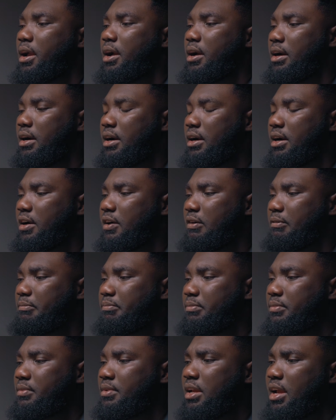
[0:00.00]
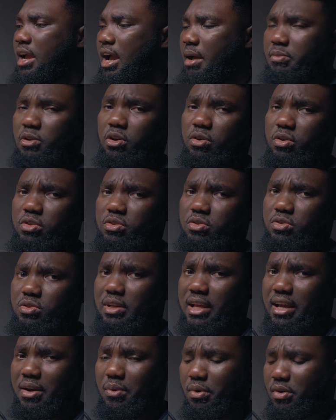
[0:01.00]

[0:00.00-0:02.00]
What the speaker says: I'm not going to do like